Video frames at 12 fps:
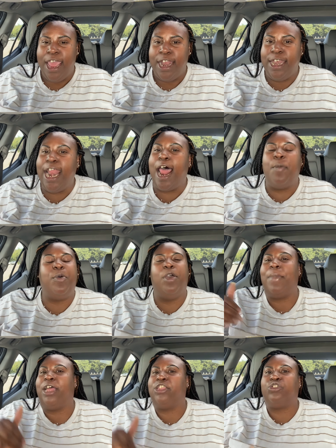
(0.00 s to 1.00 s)
that I
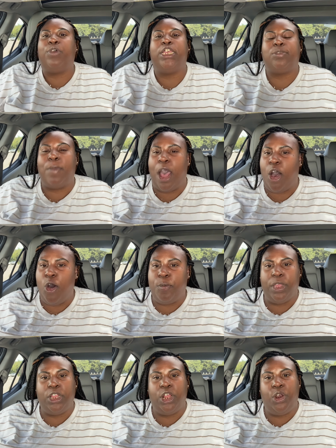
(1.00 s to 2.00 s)
put my trust, my
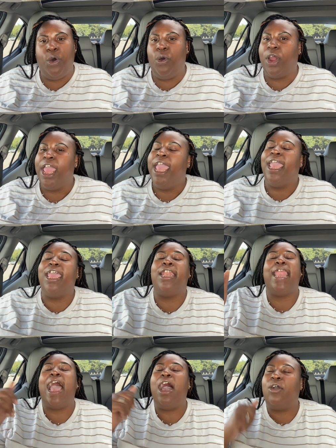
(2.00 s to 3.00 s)
hope in the Lord.
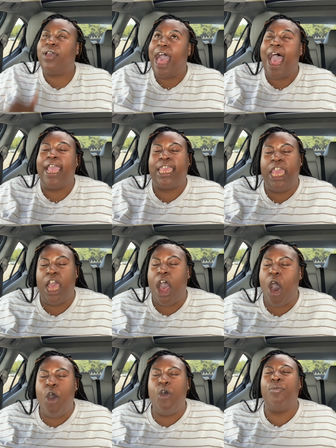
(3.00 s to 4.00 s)
And now God can
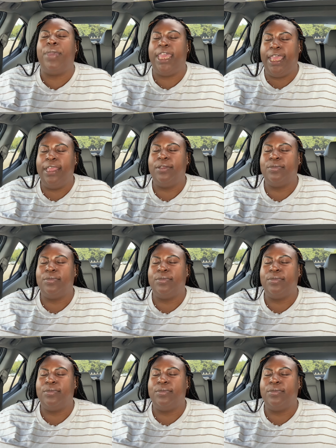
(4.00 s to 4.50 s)
hold me,